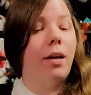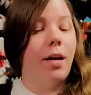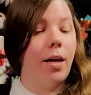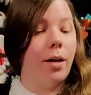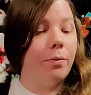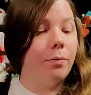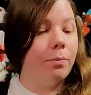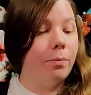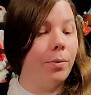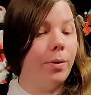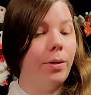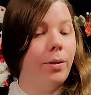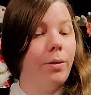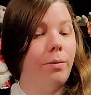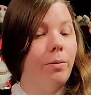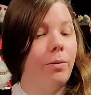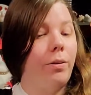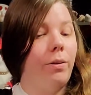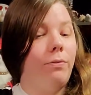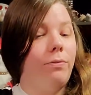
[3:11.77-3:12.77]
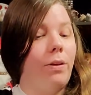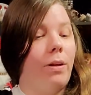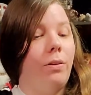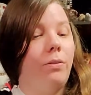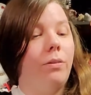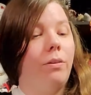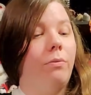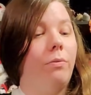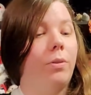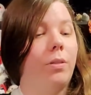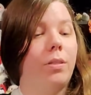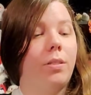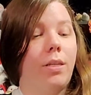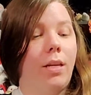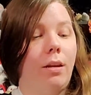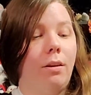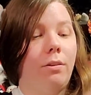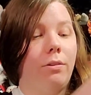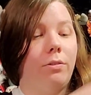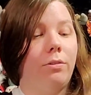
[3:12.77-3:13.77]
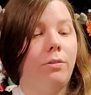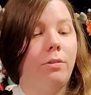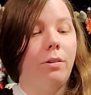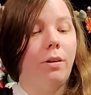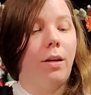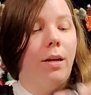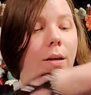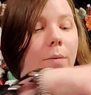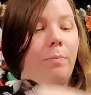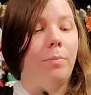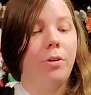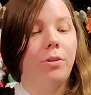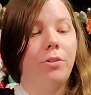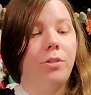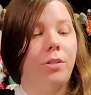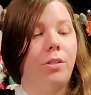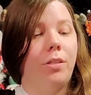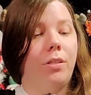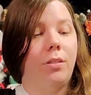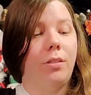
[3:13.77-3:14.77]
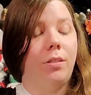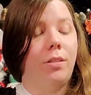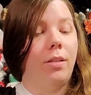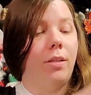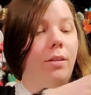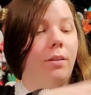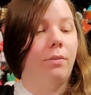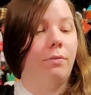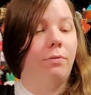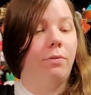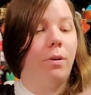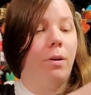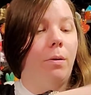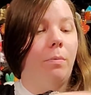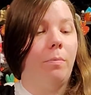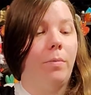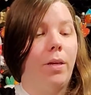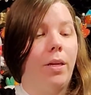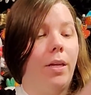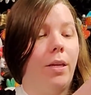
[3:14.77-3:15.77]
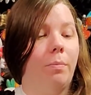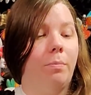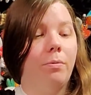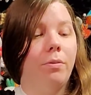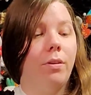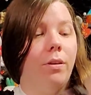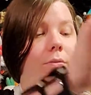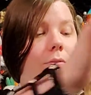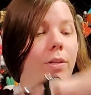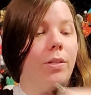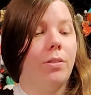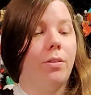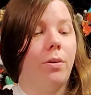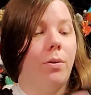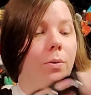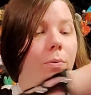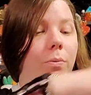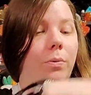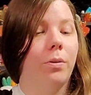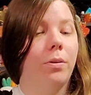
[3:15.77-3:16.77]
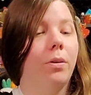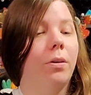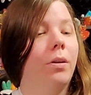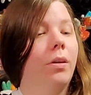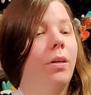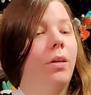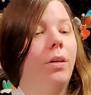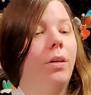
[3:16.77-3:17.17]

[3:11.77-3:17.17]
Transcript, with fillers: I really, really fell in love with this character. I purchased it from a previous owner,